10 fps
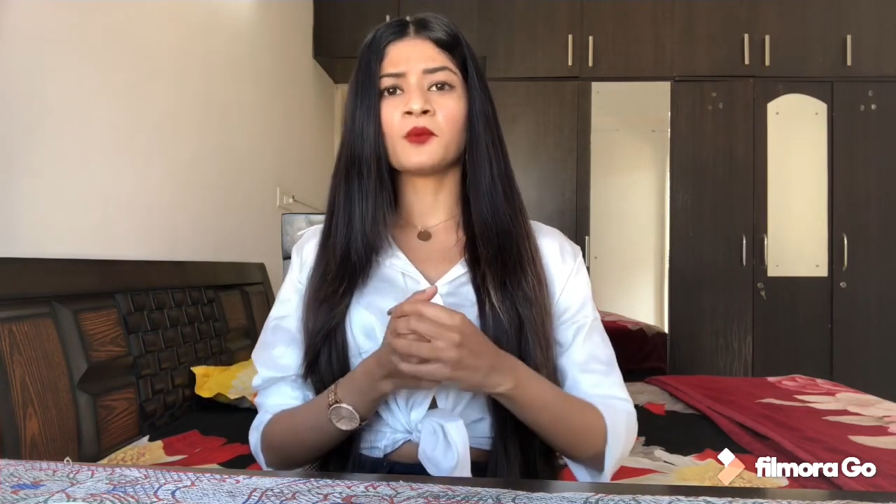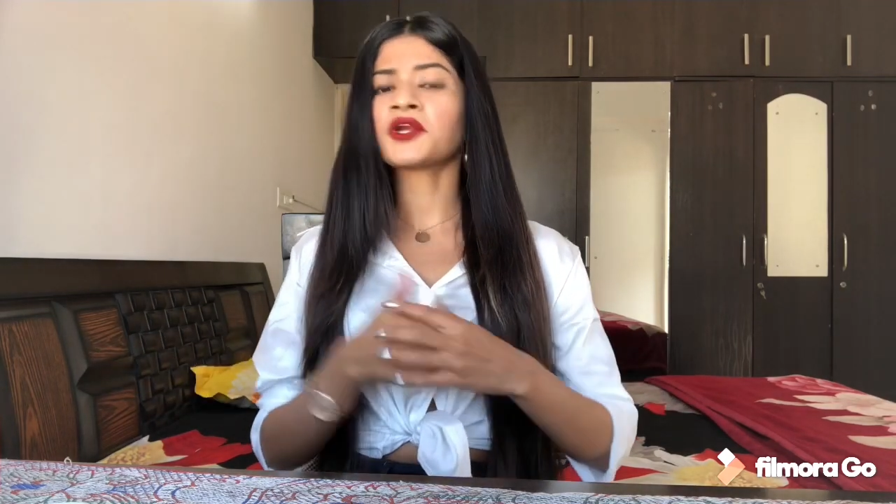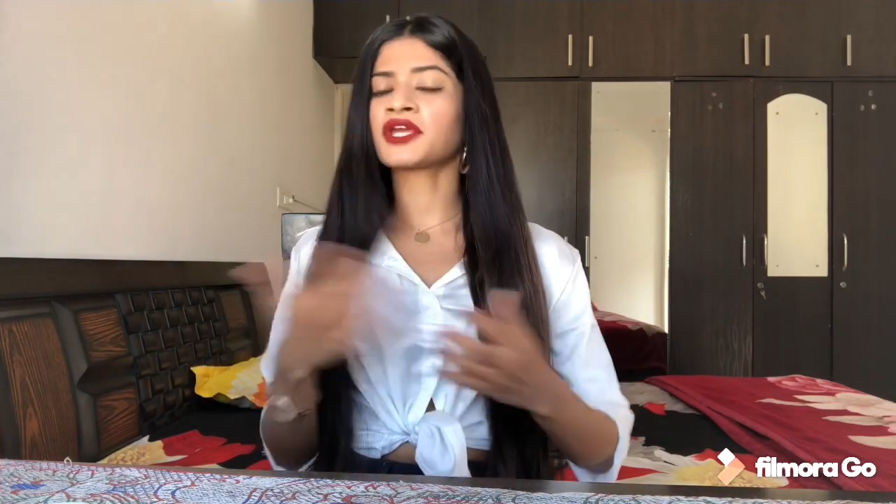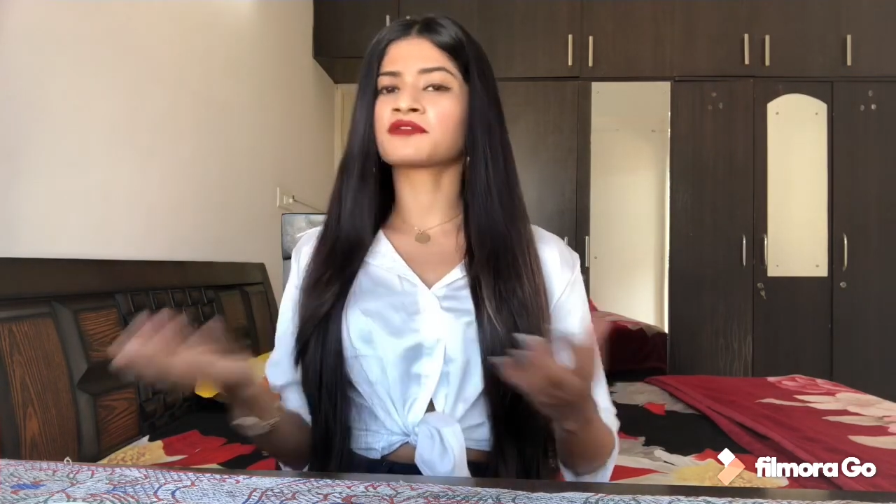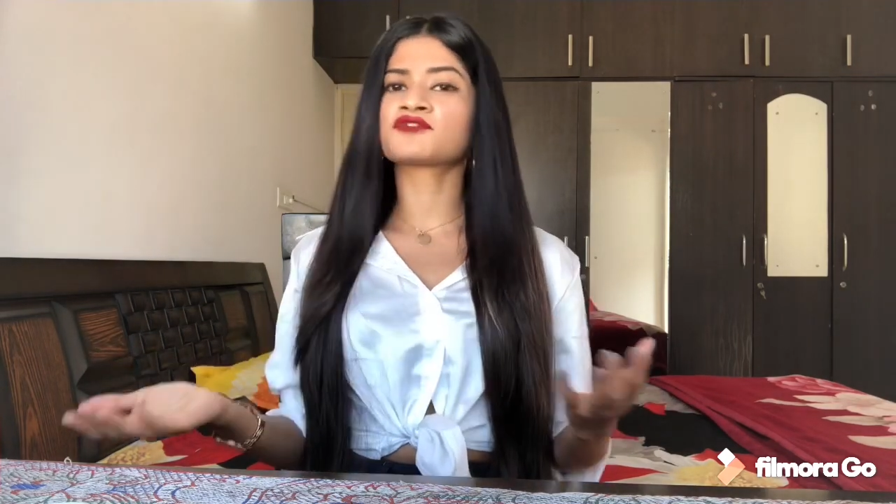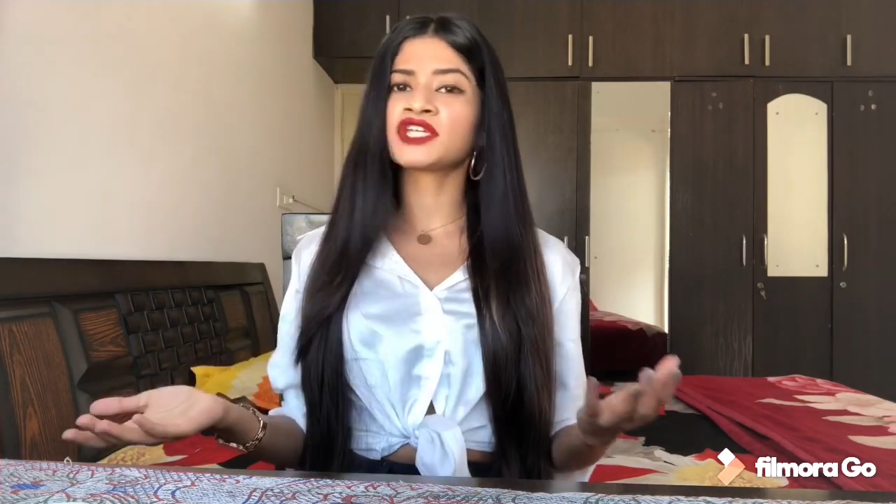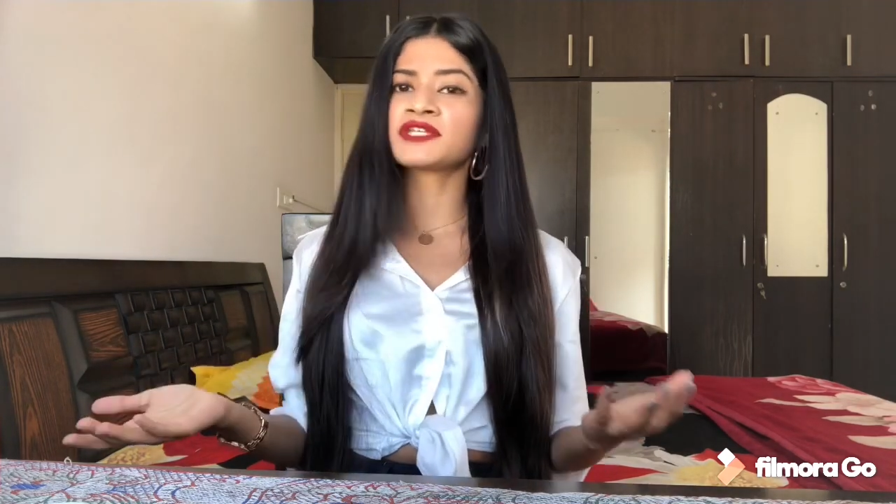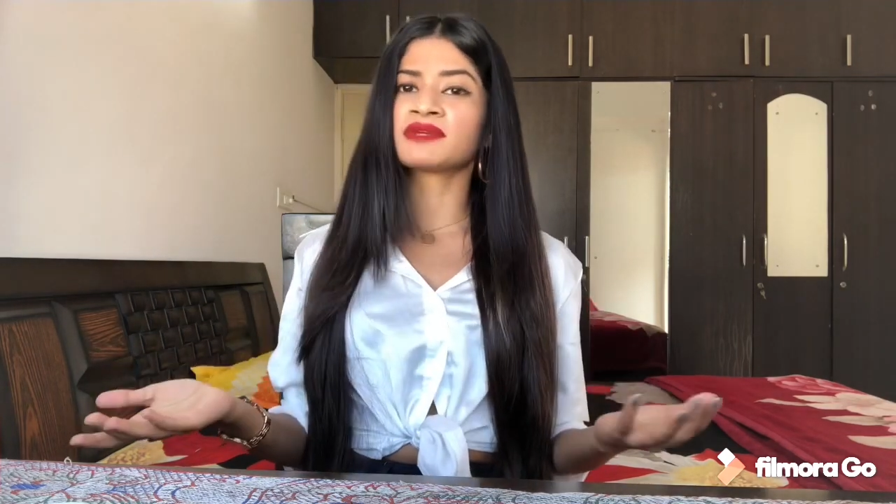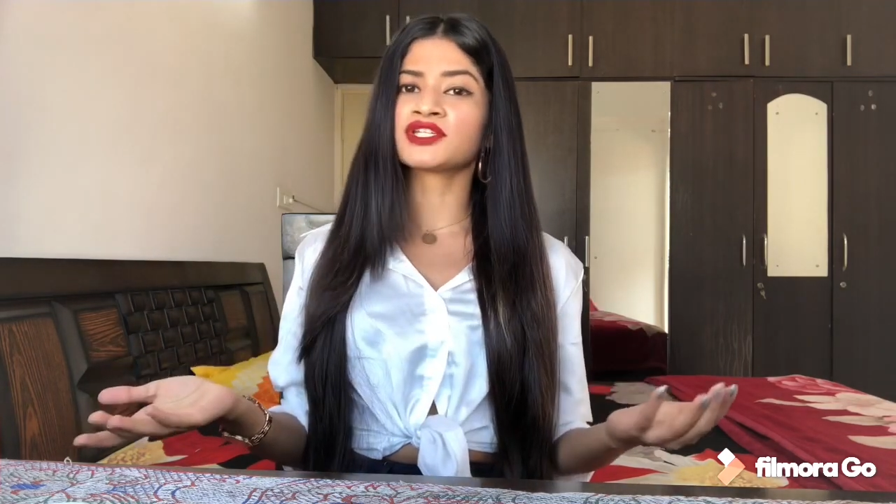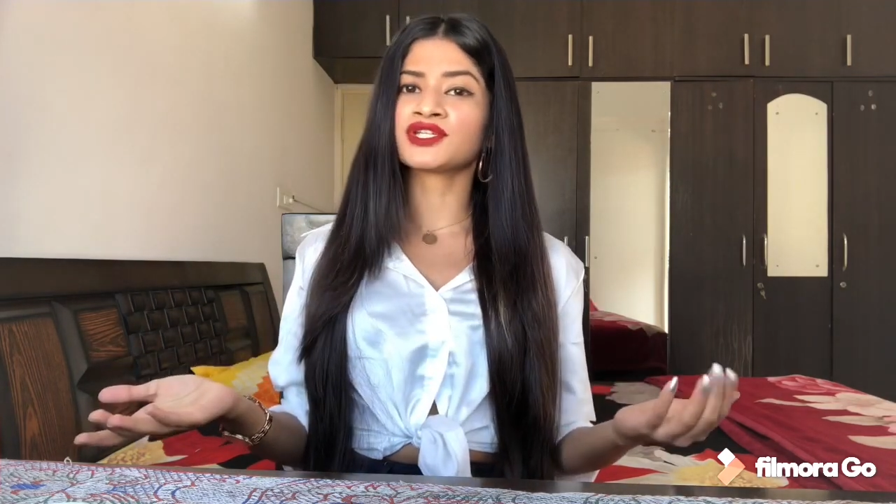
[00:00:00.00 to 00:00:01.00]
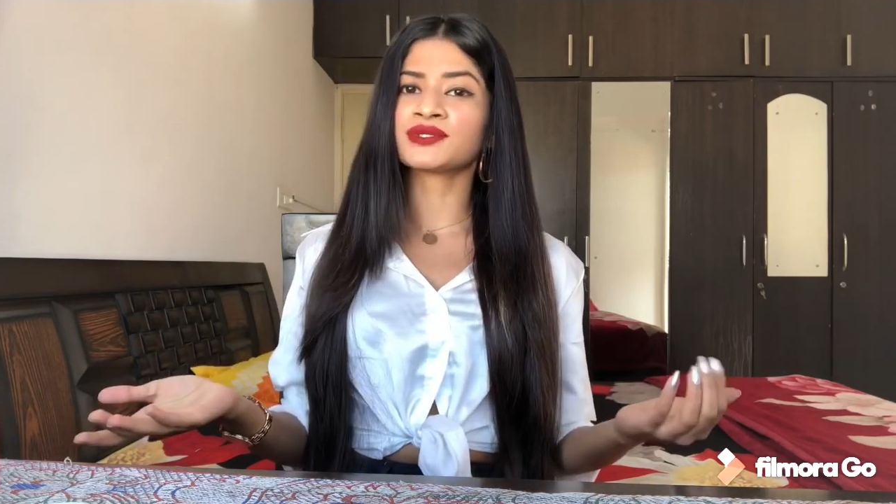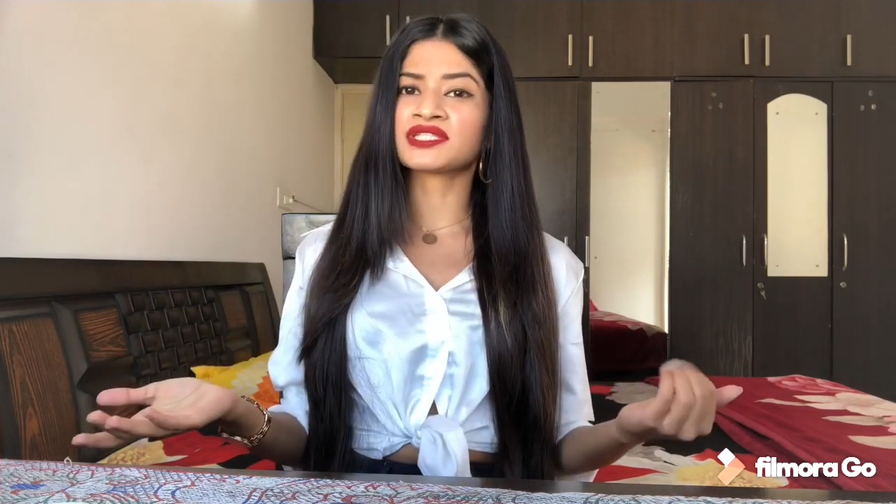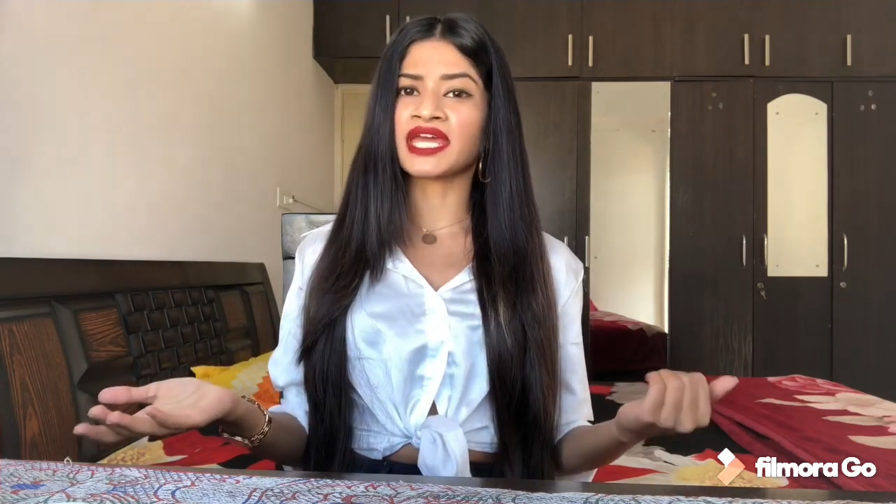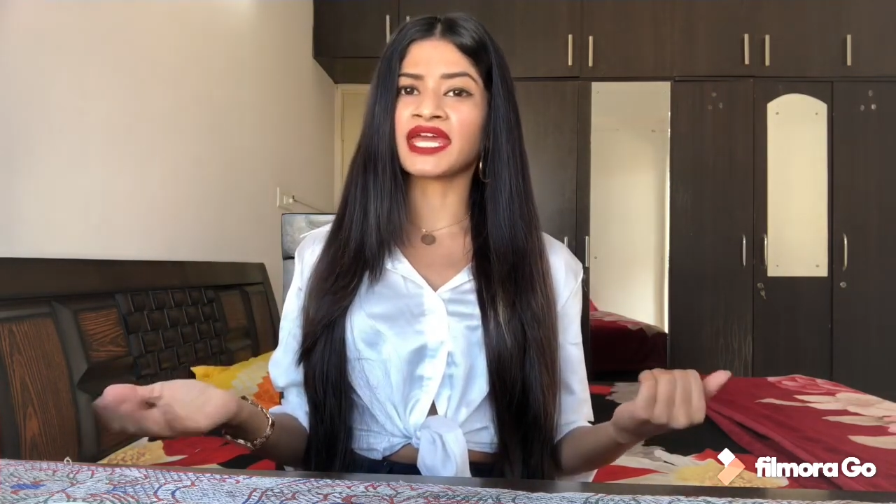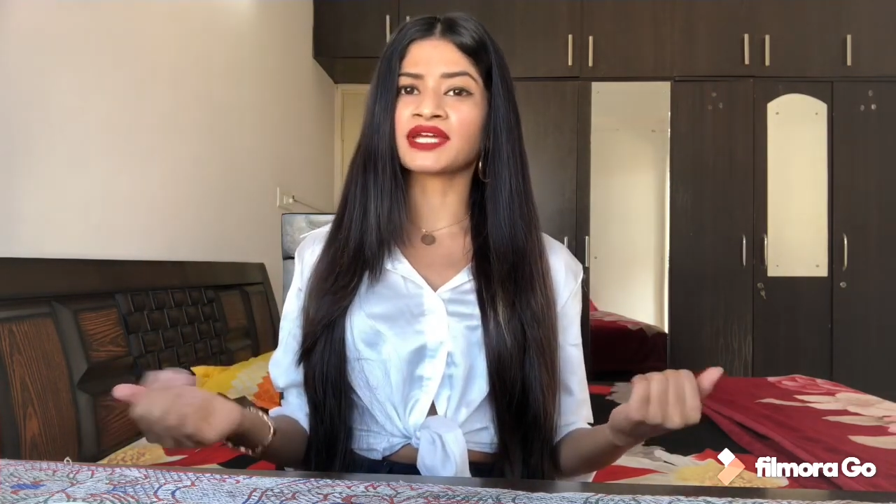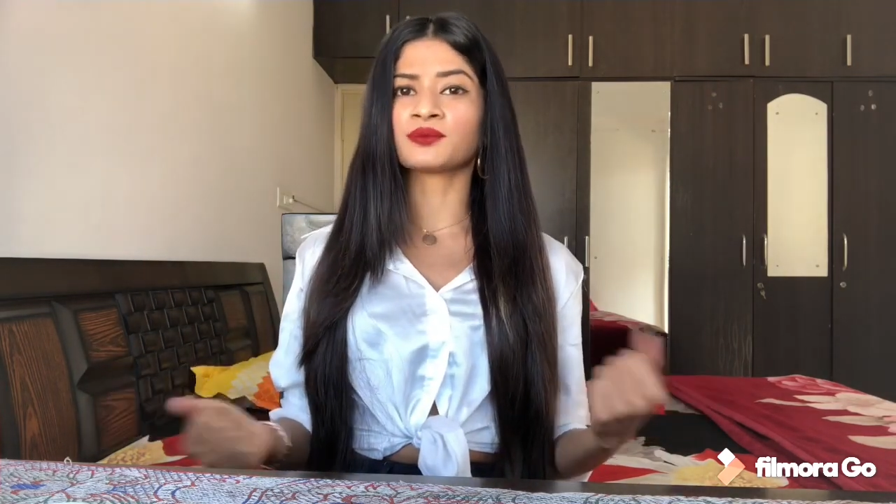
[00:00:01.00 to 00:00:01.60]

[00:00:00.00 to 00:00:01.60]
what kind of treatment do you take,